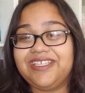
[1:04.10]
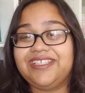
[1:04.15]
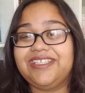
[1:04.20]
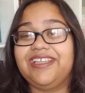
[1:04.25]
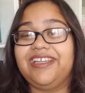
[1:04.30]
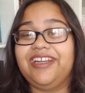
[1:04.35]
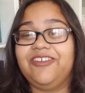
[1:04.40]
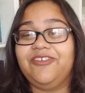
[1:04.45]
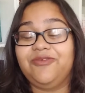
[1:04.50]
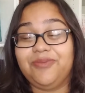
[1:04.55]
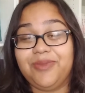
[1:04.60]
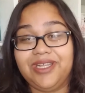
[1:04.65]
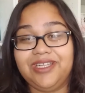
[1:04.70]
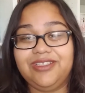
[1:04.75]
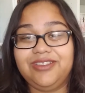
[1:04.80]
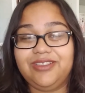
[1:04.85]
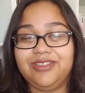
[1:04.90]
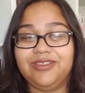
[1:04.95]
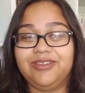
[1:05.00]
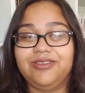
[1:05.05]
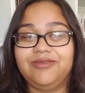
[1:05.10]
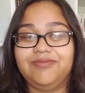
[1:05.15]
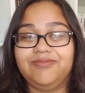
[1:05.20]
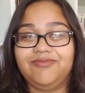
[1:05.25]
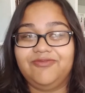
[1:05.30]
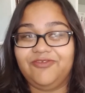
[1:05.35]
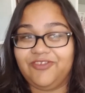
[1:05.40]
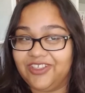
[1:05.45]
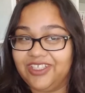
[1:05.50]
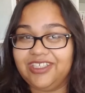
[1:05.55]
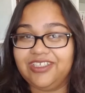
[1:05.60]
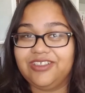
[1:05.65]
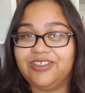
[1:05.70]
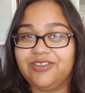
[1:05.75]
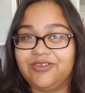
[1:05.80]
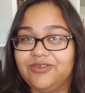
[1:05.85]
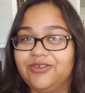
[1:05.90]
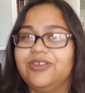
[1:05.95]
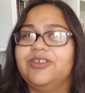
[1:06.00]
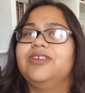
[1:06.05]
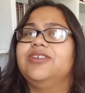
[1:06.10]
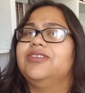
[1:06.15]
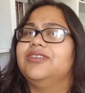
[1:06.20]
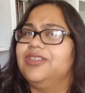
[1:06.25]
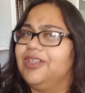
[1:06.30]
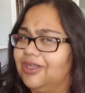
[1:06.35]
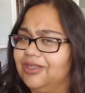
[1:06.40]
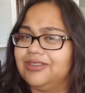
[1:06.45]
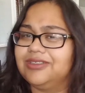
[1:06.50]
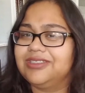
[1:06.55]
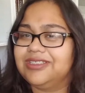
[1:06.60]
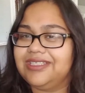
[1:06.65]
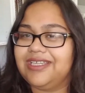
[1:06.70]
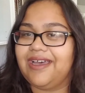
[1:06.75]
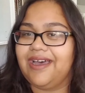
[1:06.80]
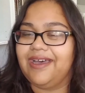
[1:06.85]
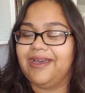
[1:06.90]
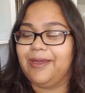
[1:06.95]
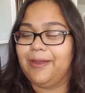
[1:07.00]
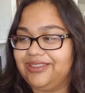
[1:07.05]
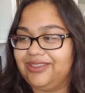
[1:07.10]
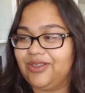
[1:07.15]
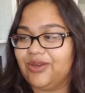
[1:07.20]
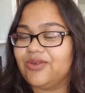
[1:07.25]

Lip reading: that I've meant to finish for a long time.